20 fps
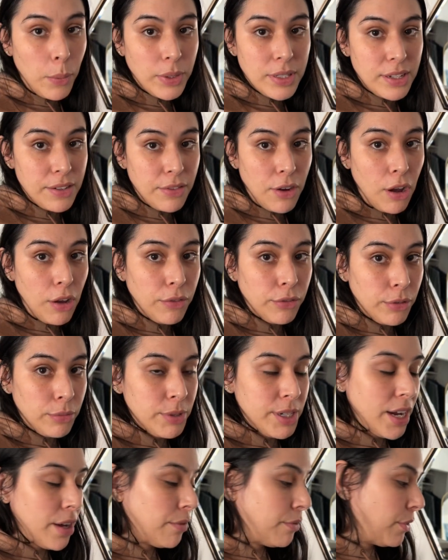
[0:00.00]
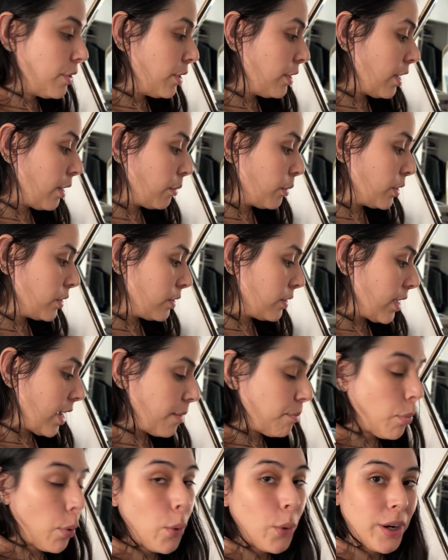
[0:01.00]
wasn't all from downfall. That was, I
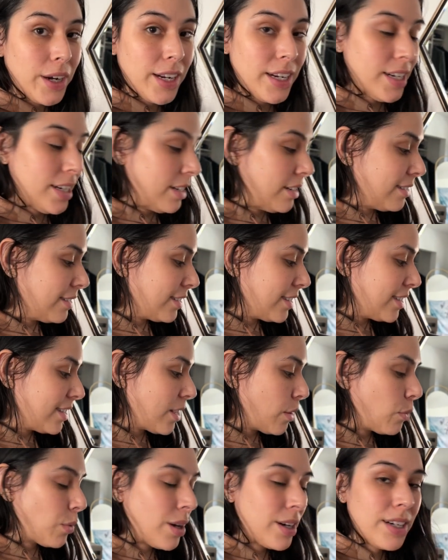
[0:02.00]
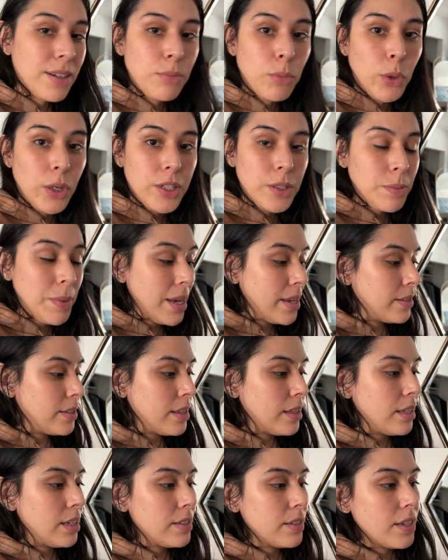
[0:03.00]
poured it in because I wanted more space
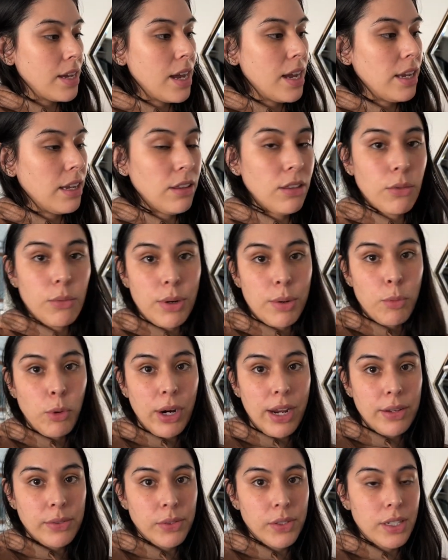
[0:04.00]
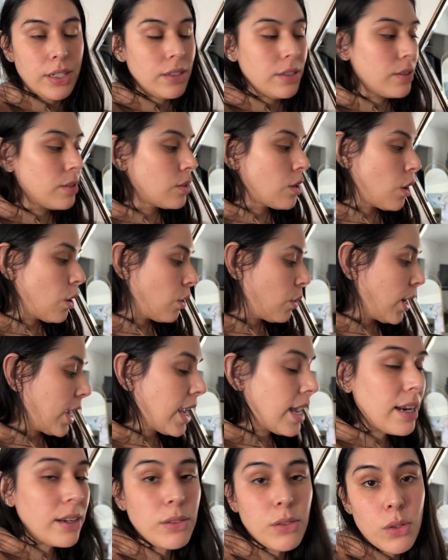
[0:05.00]
in this guy. Three more ounces. So
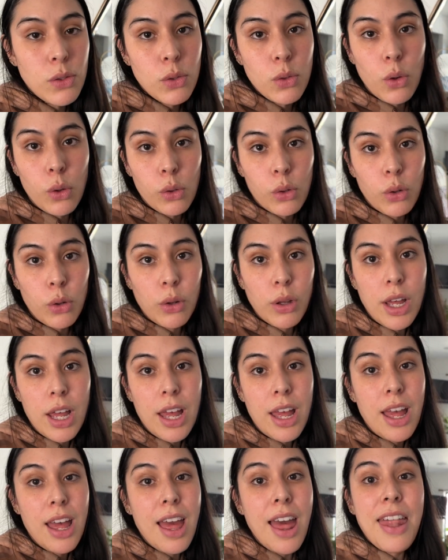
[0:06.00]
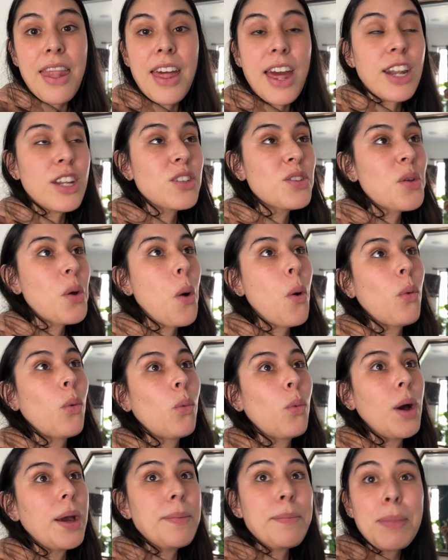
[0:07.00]
eight ounces total. That is
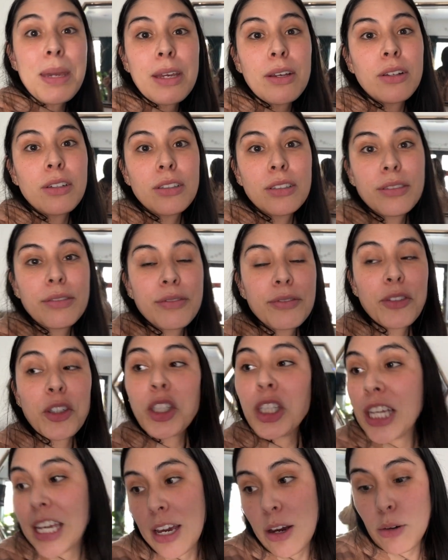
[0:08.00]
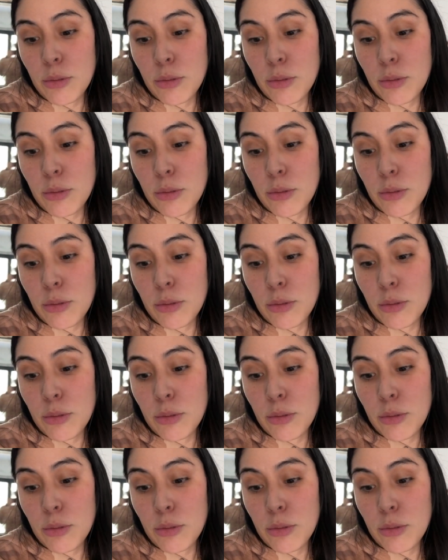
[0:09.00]
one meal for Leo.